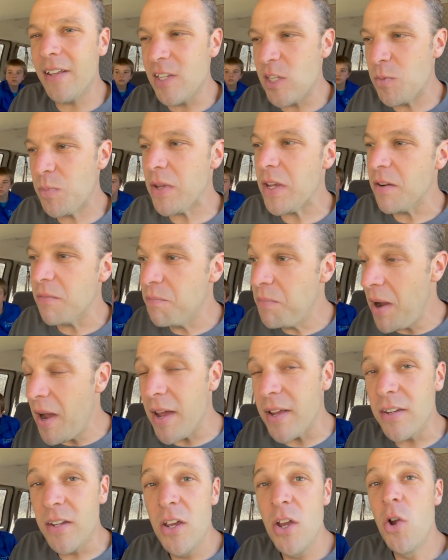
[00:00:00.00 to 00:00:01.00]
of speed.
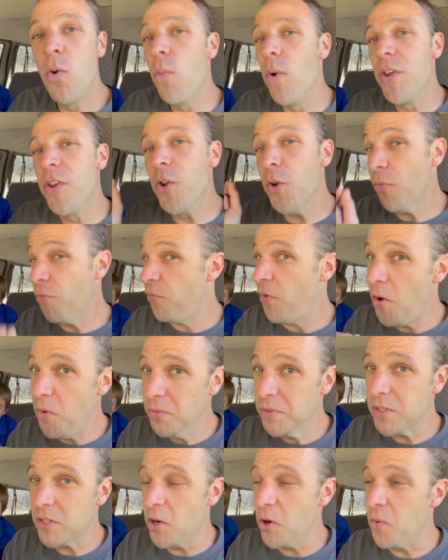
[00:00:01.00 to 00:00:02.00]
But when your
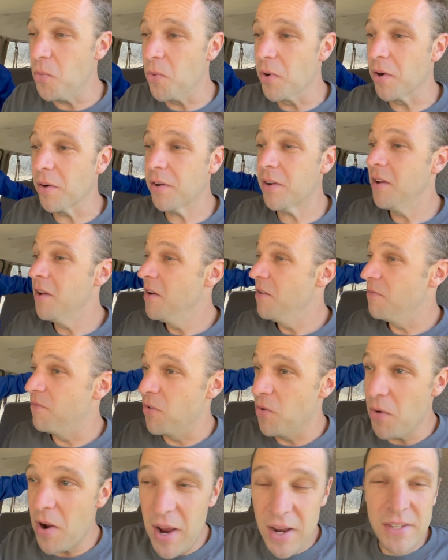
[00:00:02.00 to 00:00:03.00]
phones don't work,
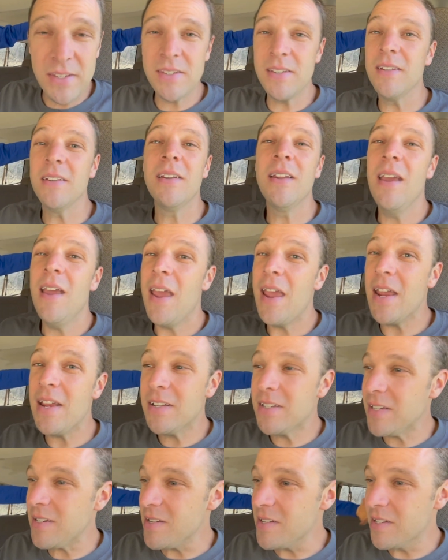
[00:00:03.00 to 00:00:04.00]
Verizon,
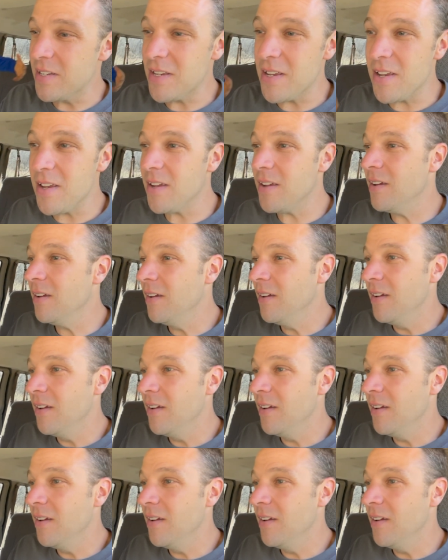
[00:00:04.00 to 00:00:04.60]
AT&T,